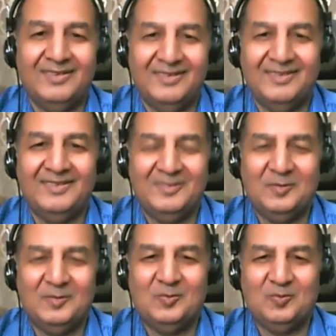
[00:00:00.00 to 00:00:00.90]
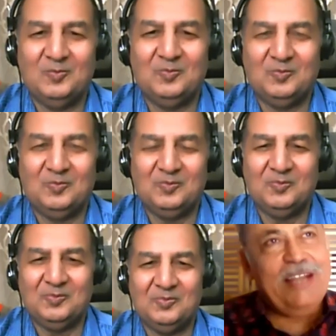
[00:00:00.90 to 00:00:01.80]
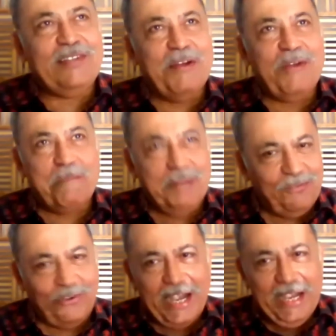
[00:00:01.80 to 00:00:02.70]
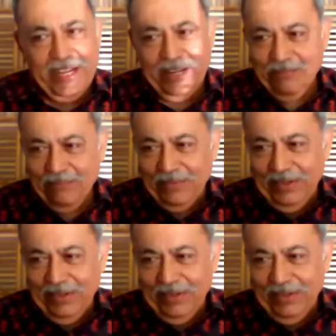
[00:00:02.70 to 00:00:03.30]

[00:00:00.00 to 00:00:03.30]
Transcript: joined in 77, appeared for NDA.